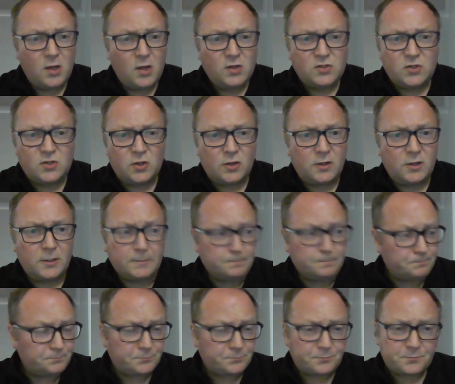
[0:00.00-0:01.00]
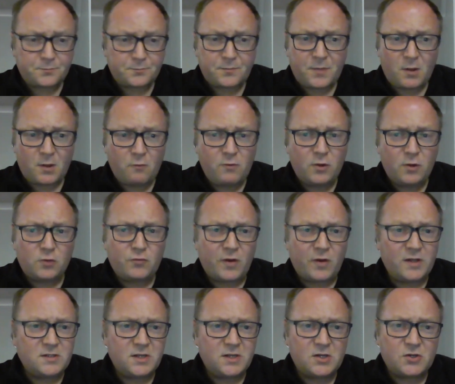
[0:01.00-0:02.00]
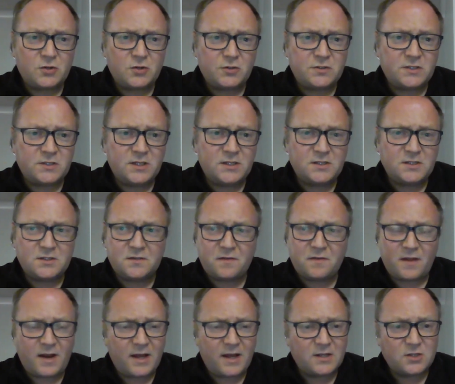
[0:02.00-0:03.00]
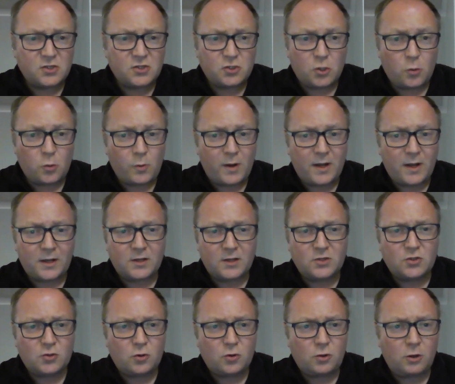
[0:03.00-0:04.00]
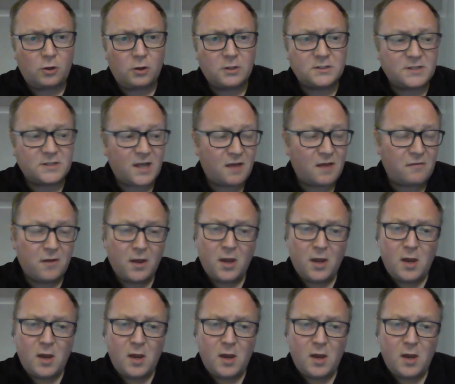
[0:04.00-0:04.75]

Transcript: Certainly real transitional seasons for the likes of Joe Willock and Sean Longstaff.